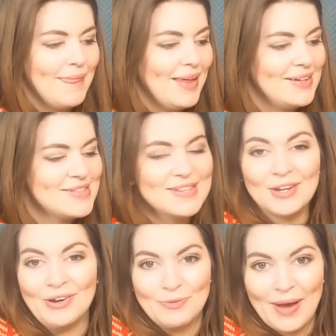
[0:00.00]
it's in
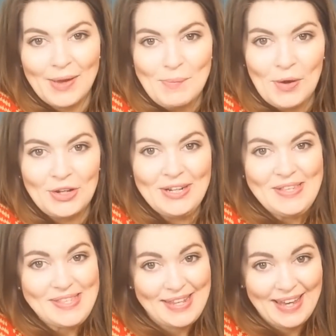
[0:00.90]
no way a mindless
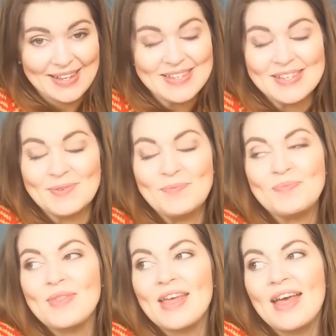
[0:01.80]
knit.
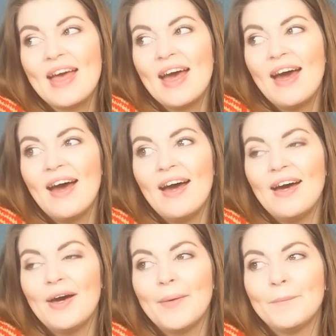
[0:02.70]

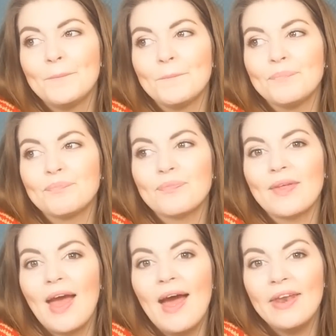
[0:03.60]

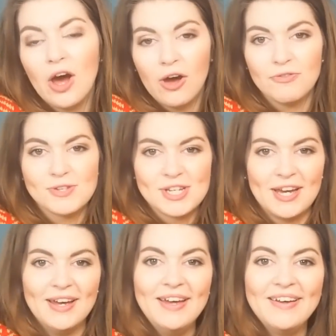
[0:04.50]
And
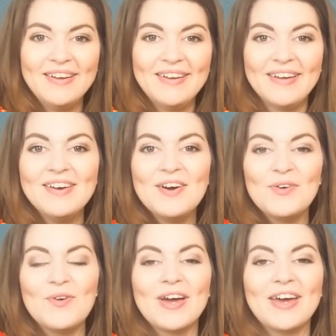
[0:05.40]
after
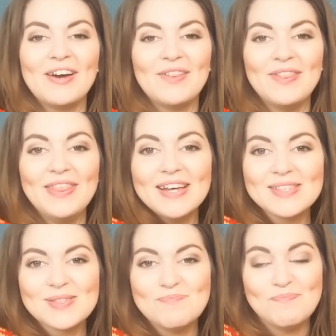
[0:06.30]
working on this
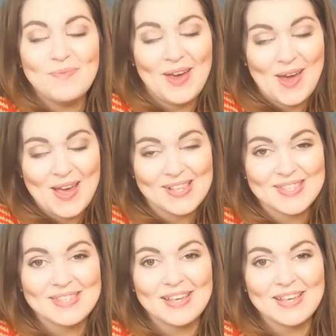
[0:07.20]
piece,